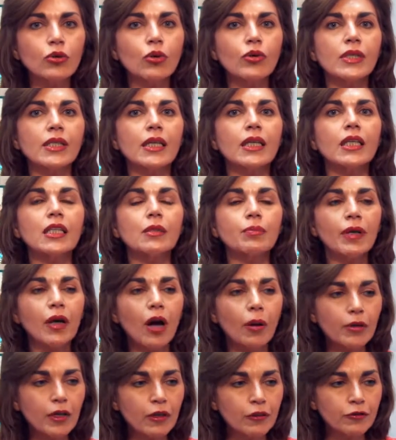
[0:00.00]
your skin is
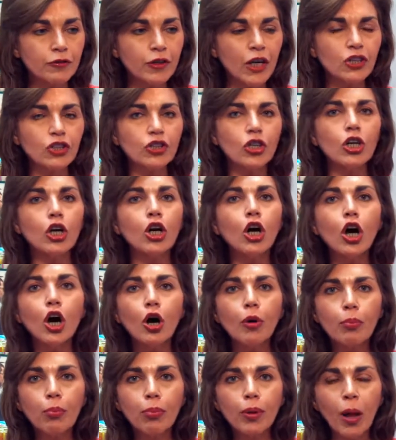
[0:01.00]
becoming fresher,
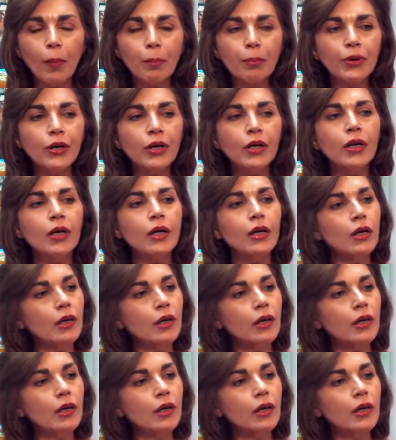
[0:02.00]
plumper.